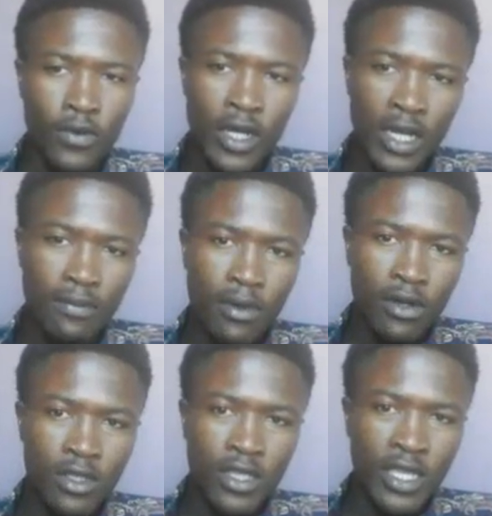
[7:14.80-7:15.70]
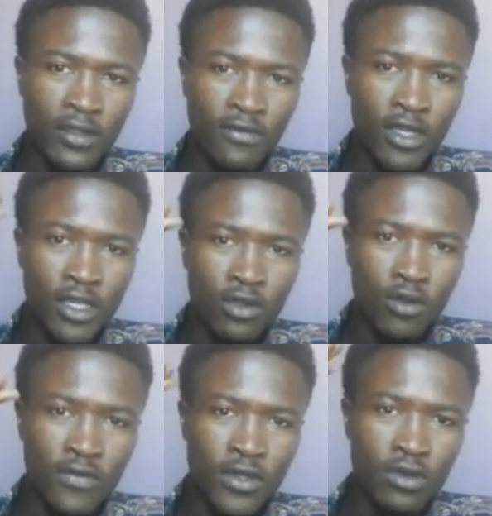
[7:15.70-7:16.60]
What about the invention
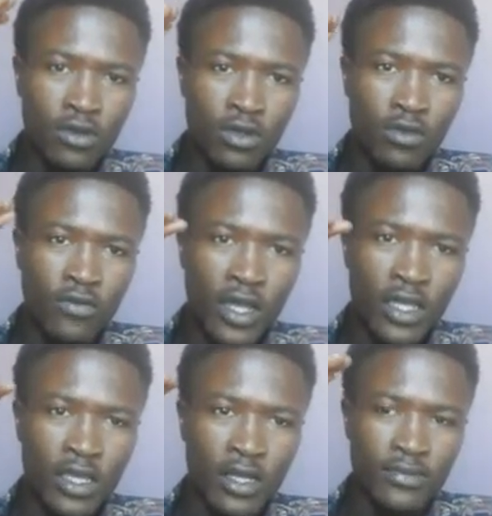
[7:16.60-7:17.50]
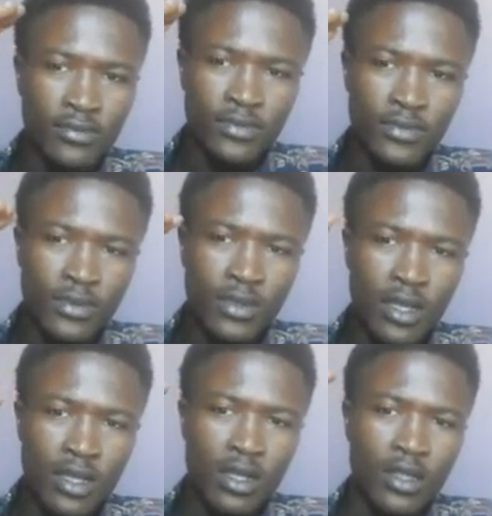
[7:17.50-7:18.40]
of Czechoslovakia?
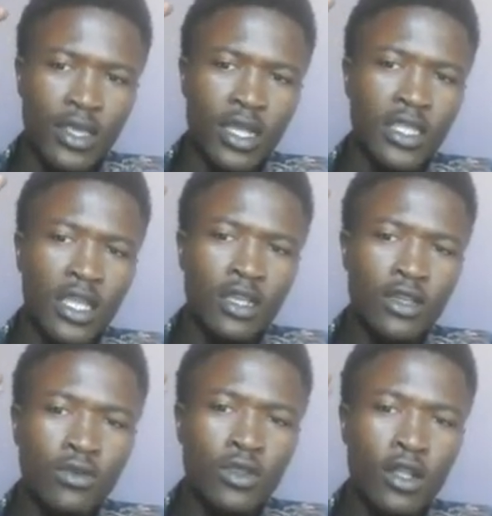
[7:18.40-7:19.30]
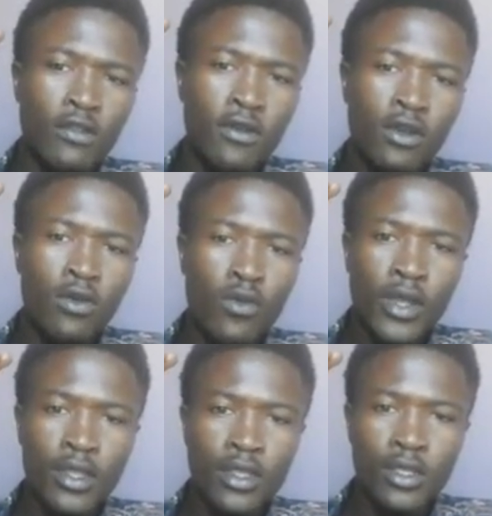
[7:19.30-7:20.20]
They are telling you that
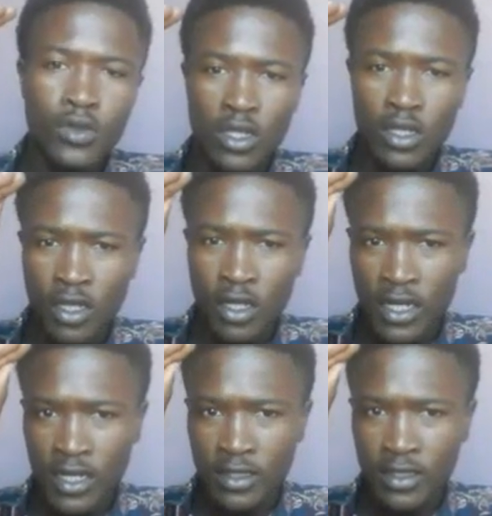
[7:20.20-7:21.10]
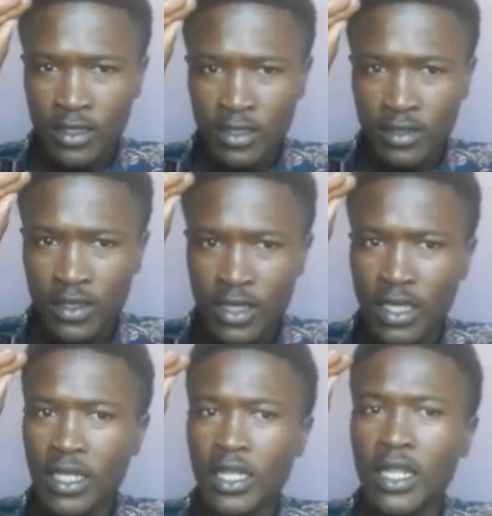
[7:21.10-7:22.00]
following the Sudetenland,
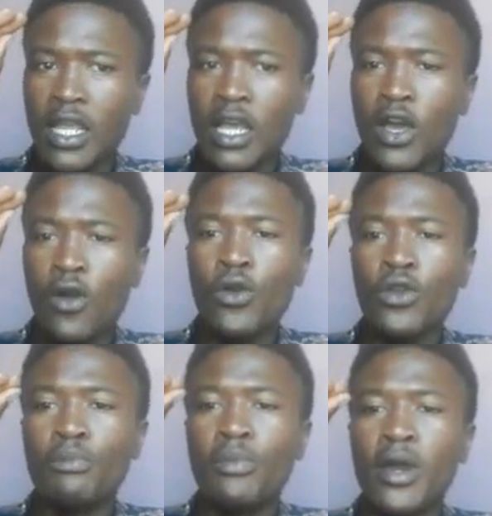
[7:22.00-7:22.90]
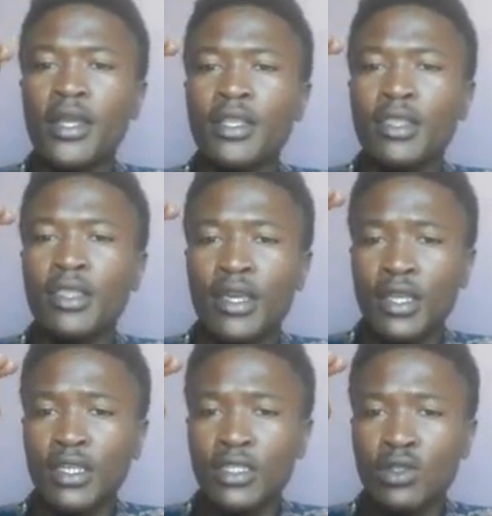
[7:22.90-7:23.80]
Hitler occupied the
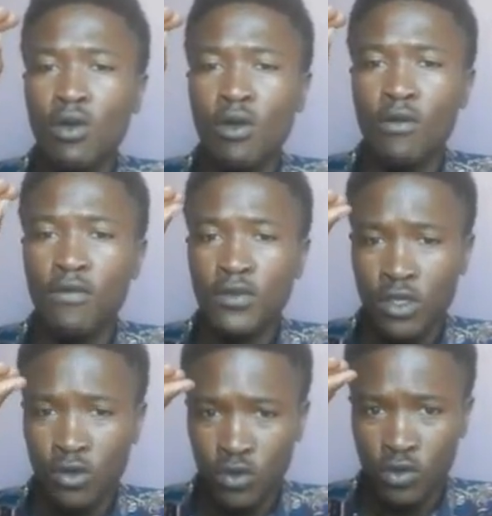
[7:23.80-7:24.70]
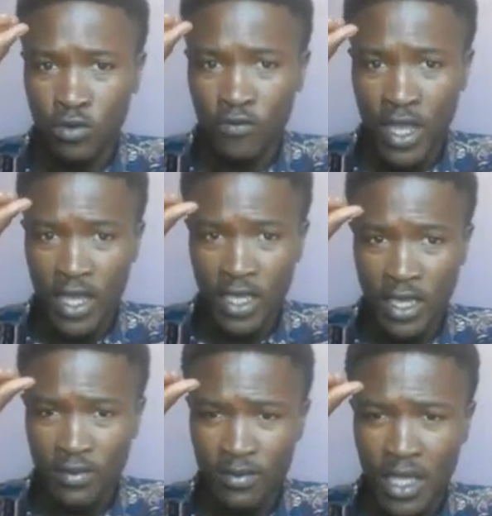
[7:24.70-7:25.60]
rest of
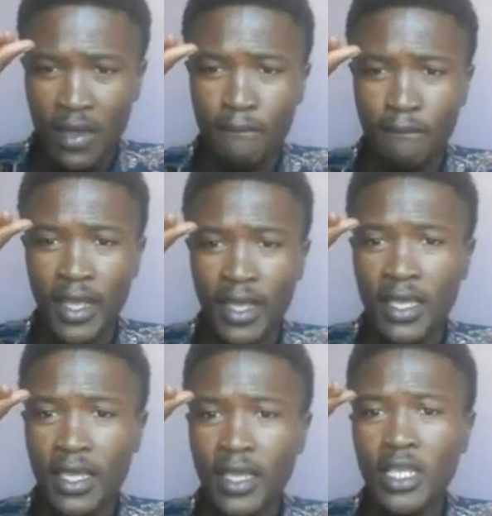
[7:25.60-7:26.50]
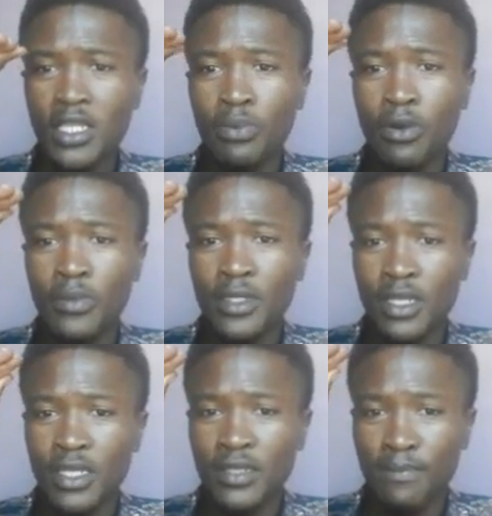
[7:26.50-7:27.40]
Czechoslovakia, breaking his
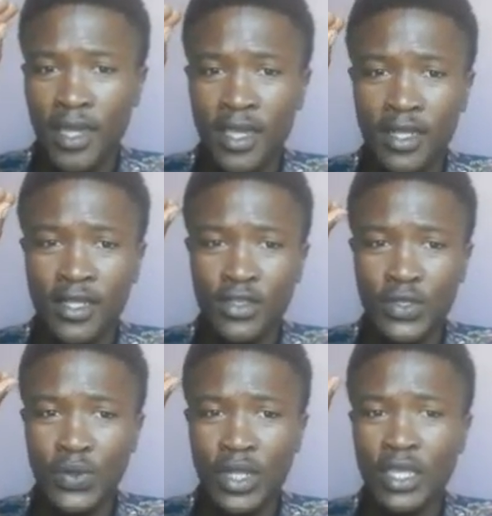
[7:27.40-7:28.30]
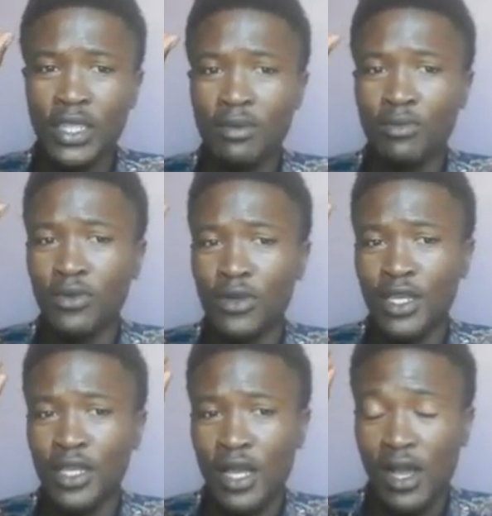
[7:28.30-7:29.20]
promises made during the
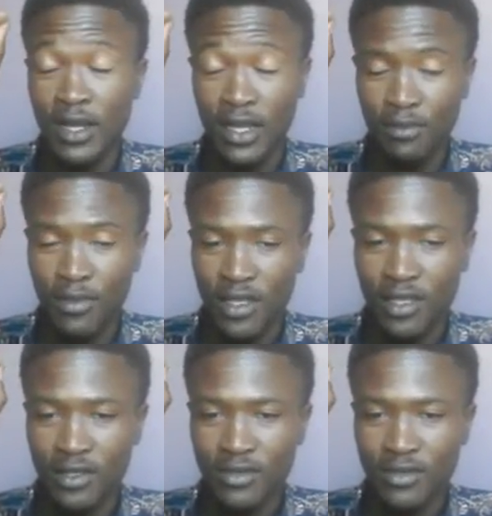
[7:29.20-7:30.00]
Munich Agreement.